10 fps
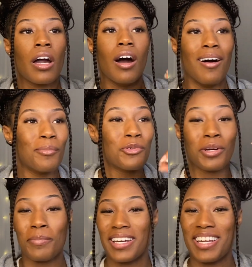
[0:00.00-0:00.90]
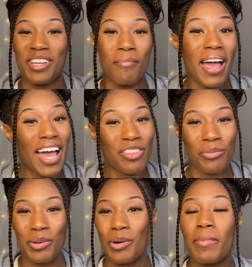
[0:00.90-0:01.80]
You can put it in your
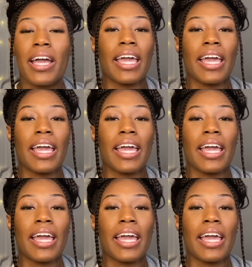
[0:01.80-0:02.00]
bathroom,